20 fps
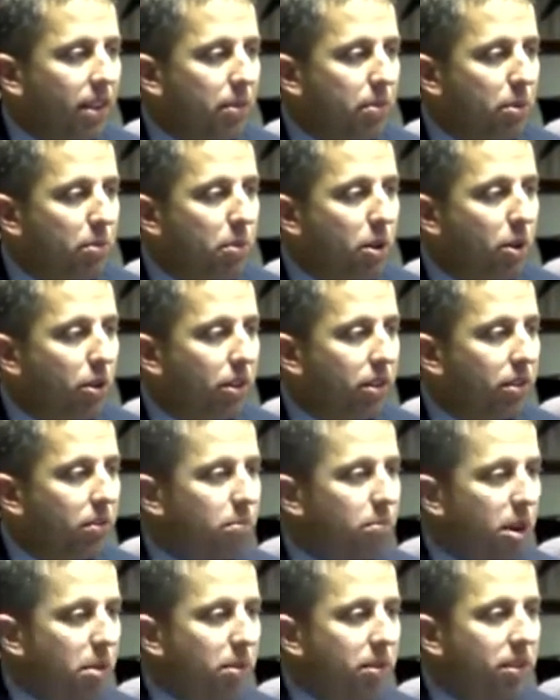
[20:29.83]
They
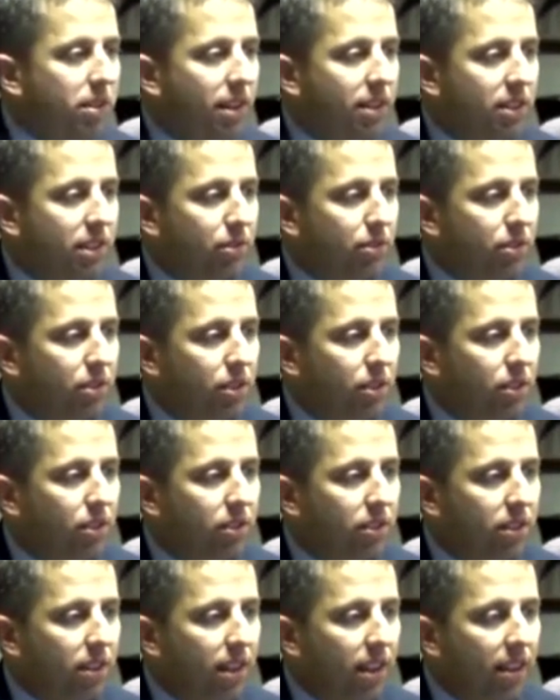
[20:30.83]
promoted publicizing the
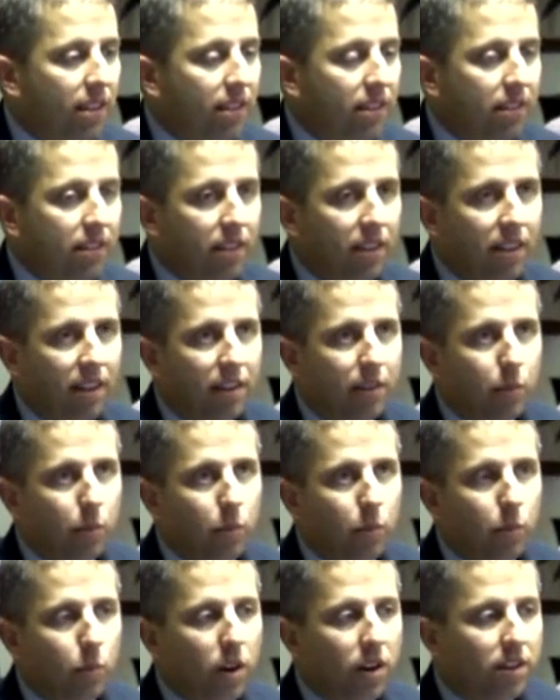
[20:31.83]
results, and they
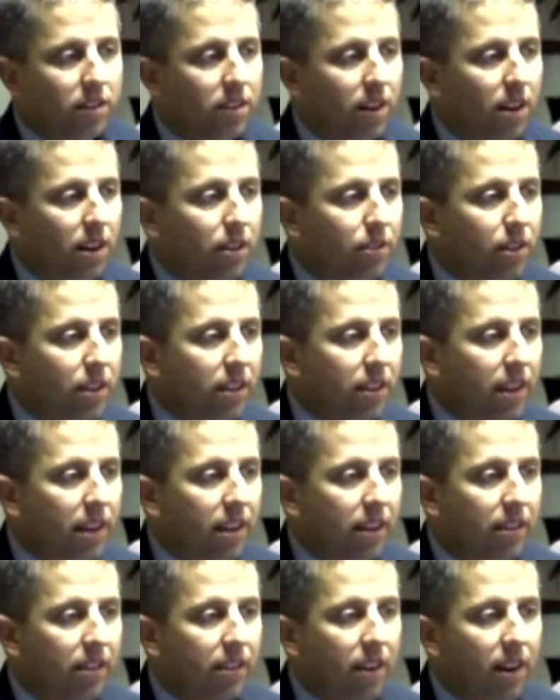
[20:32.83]
didn't want to tolerate
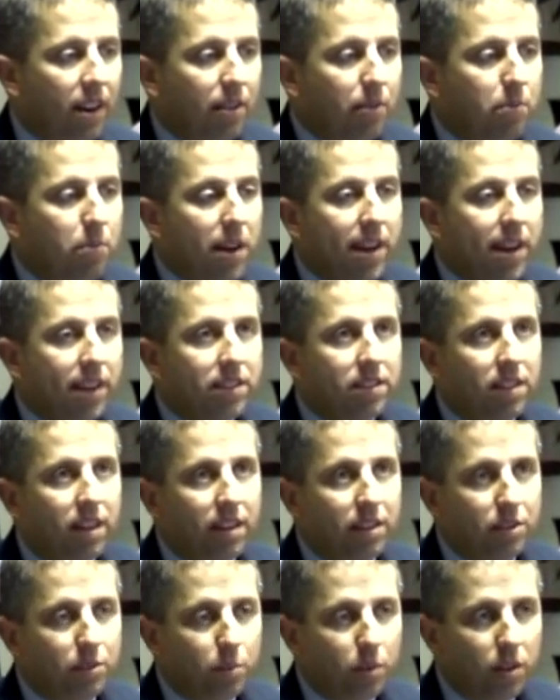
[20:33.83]
any kind of
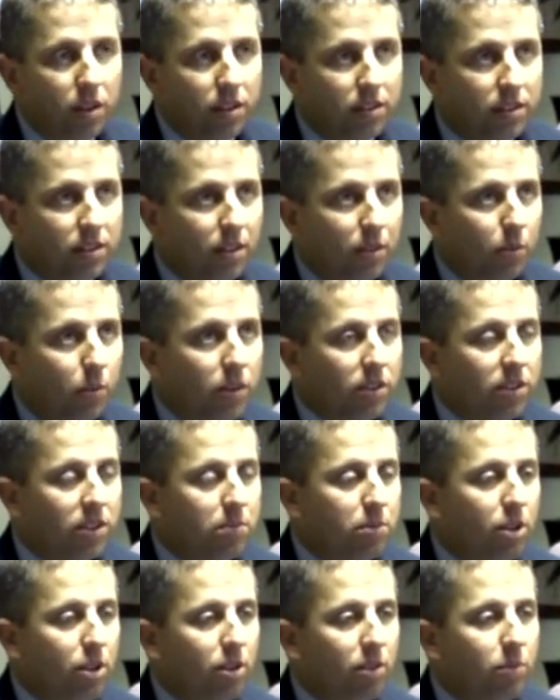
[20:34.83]
backslide as well. So once
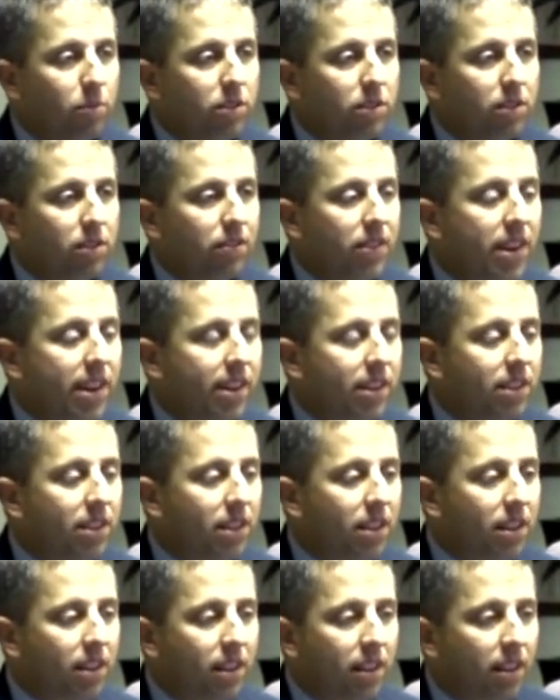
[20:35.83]
the program was in effect,
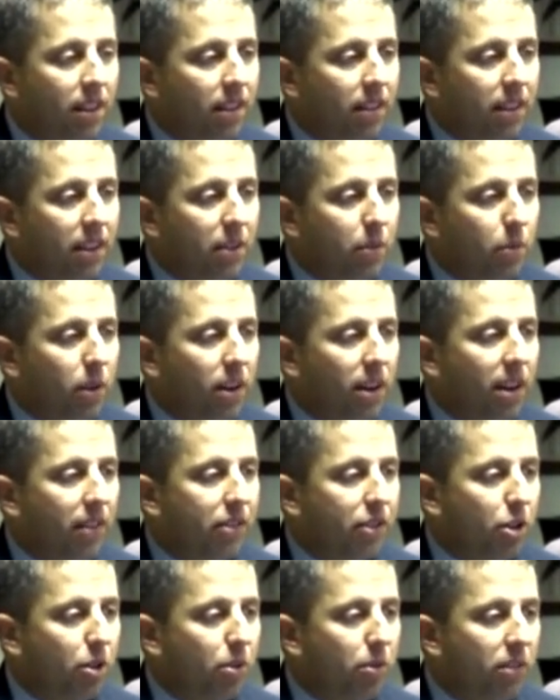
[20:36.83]
they didn't
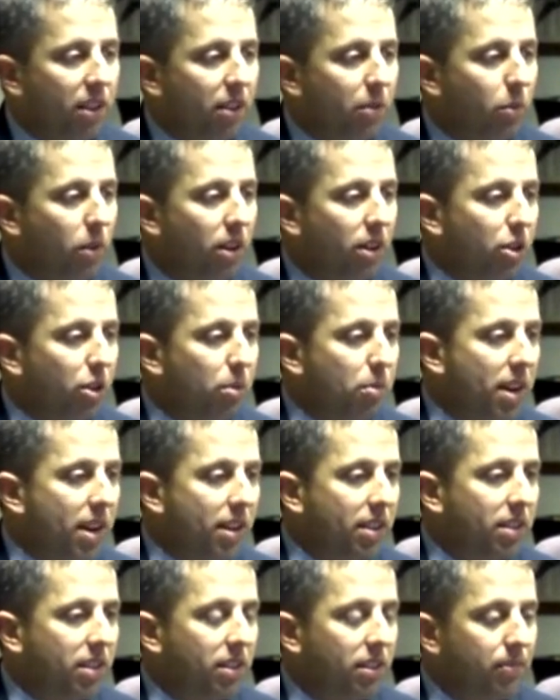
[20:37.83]
want to go
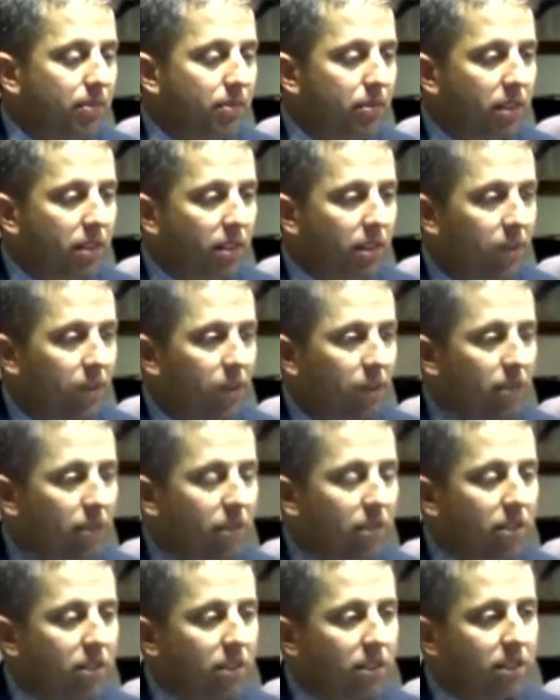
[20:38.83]
back to
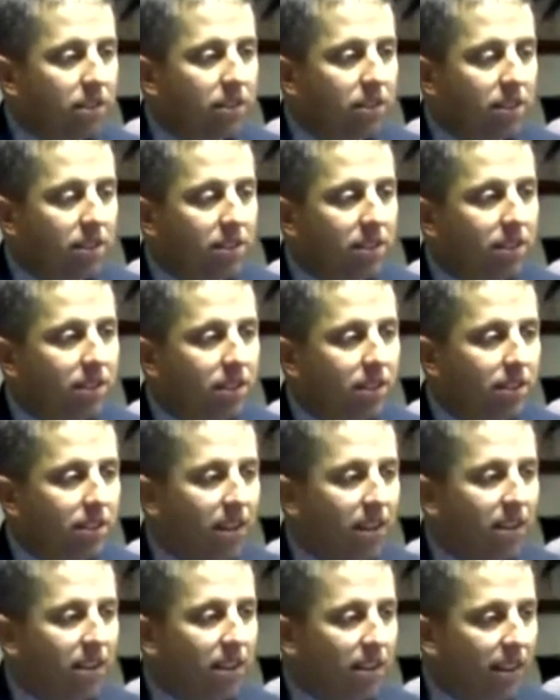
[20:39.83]
the statistics
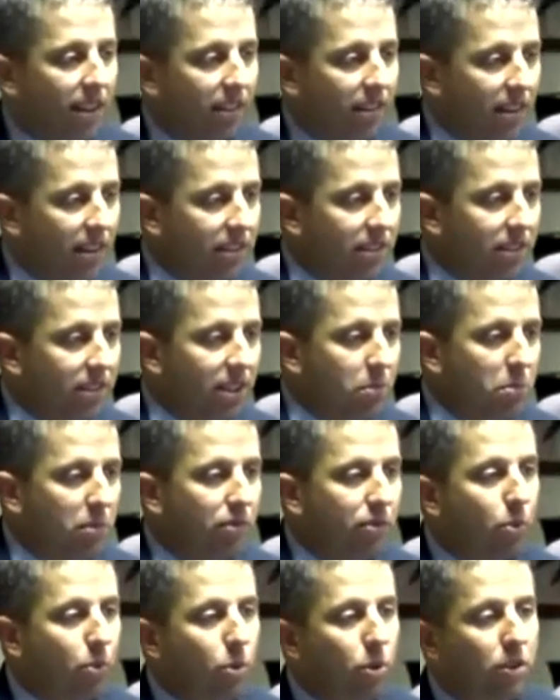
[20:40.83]
that they had seen
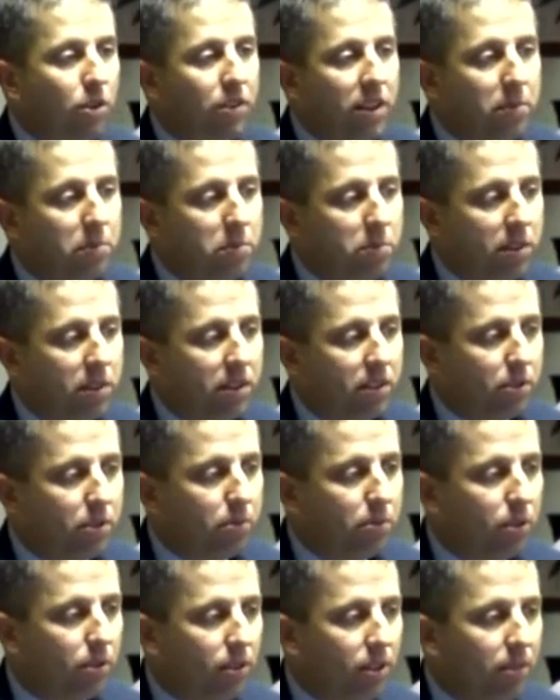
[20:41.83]
before they implemented their
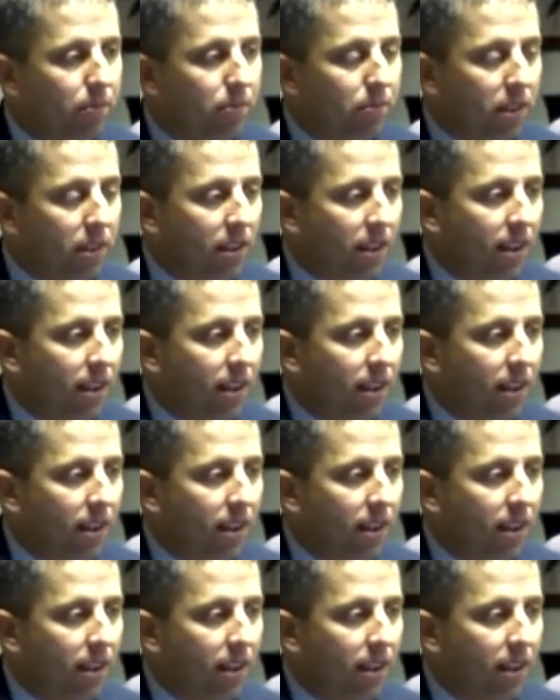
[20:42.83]
program.